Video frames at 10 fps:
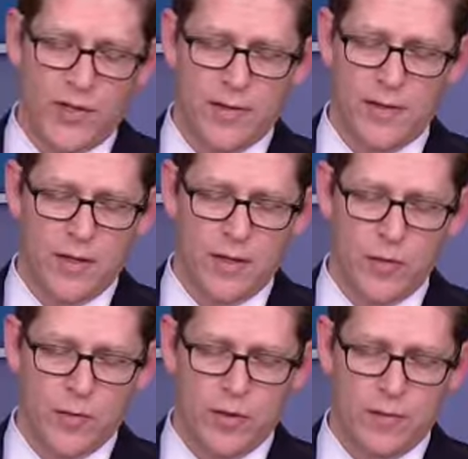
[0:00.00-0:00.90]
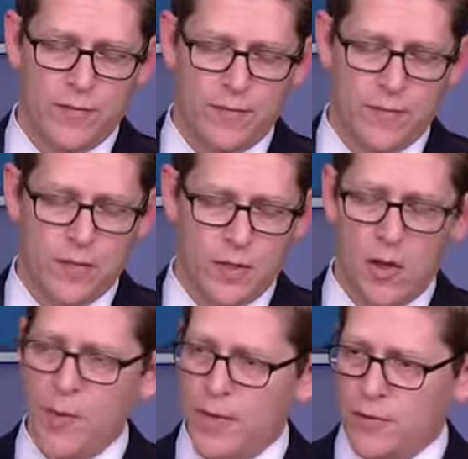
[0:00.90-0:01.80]
say that a number of
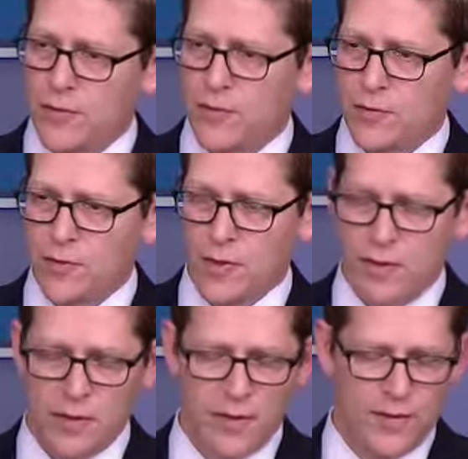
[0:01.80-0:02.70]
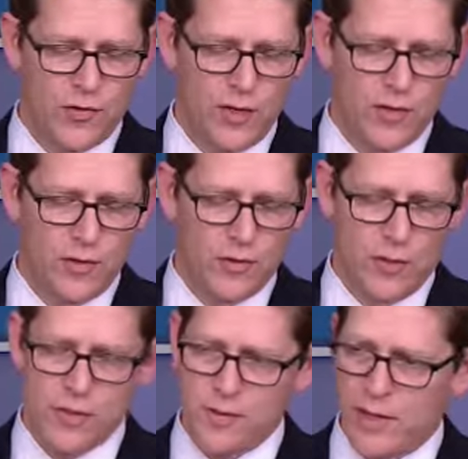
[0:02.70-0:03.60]
lawmakers in the Senate
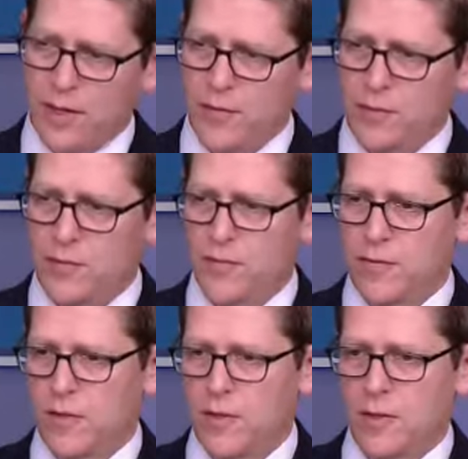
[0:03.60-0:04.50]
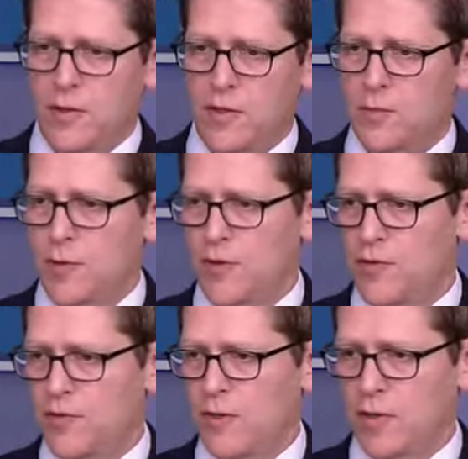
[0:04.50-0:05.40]
as well as the House have
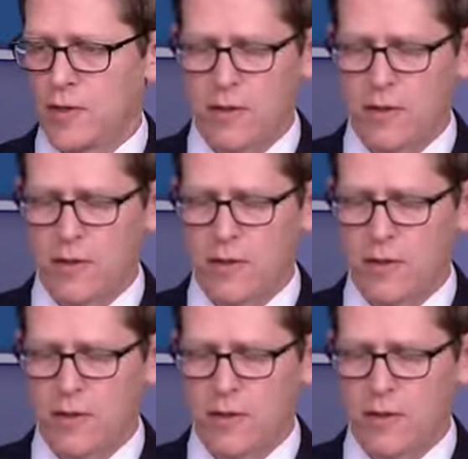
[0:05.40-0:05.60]
expressed